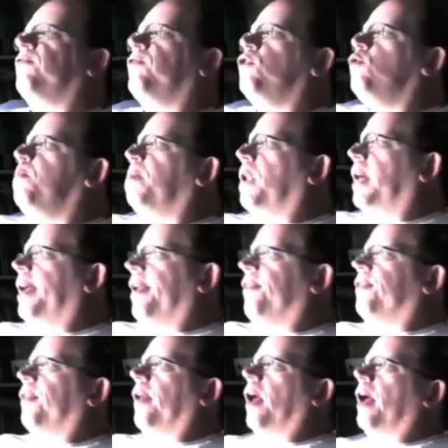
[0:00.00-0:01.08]
few
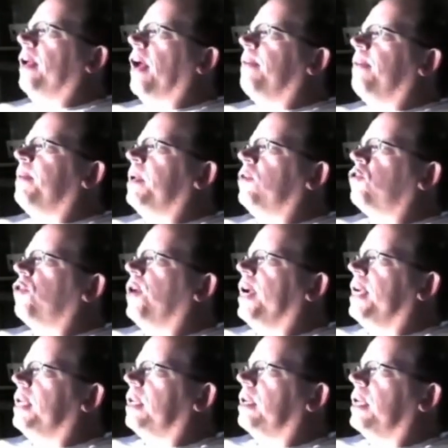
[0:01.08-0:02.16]
plays, I, have been
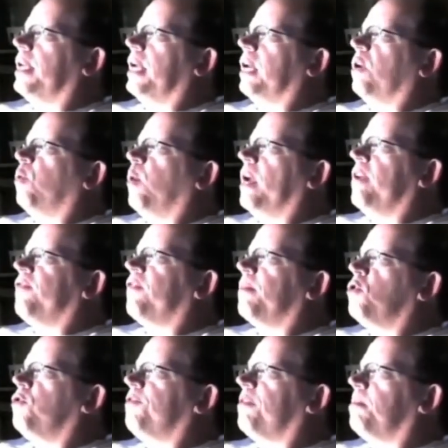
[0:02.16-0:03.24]
trying to get away from
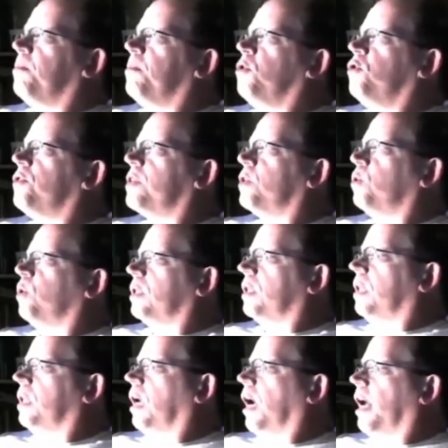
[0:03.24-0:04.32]
using music all
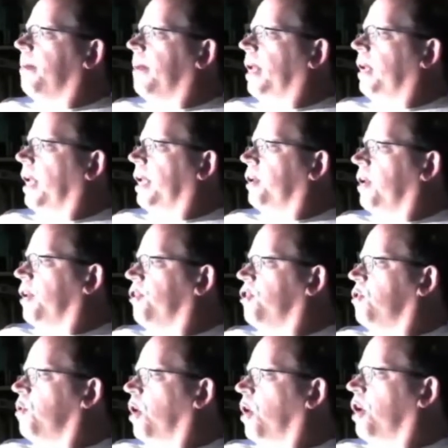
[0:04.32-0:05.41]
the time and, and, and
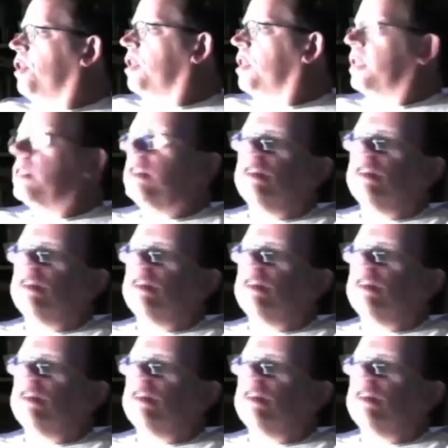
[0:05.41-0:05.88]
do other things.